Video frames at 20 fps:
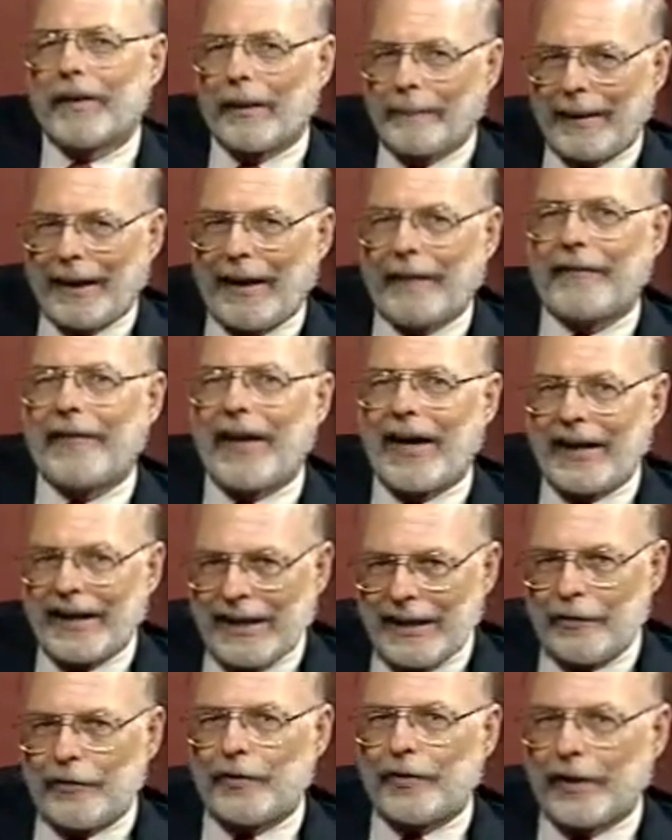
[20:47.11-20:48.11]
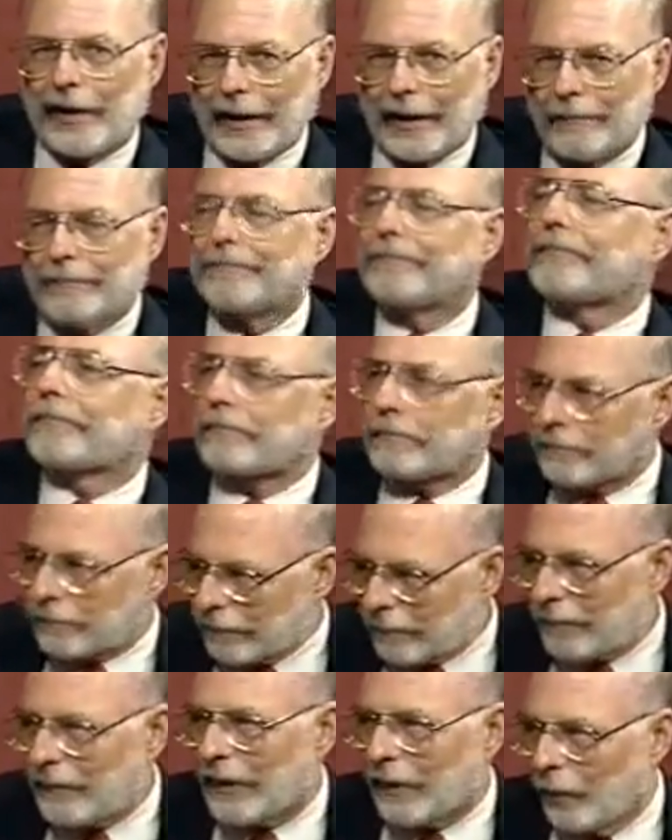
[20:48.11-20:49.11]
about that incident,
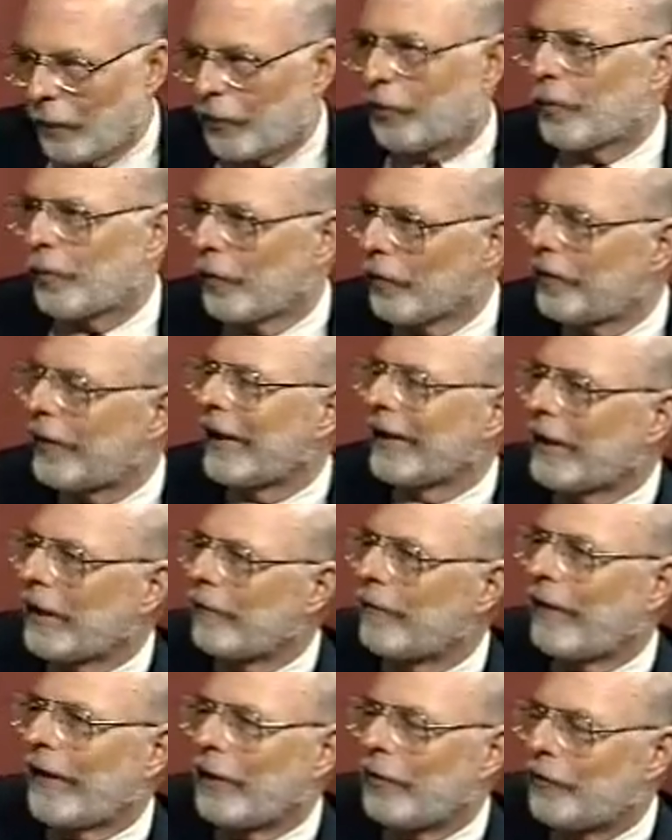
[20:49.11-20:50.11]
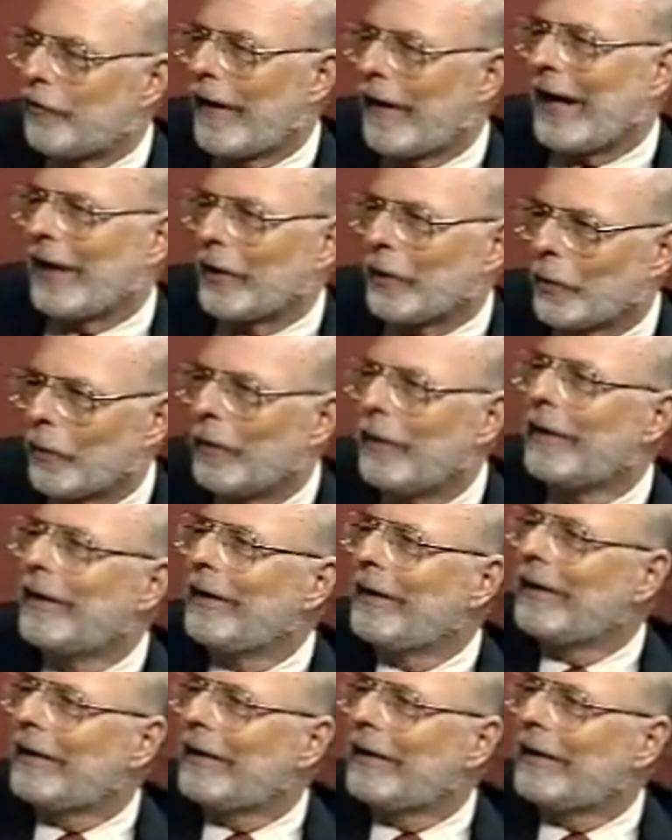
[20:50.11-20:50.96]
which we'll take at face value.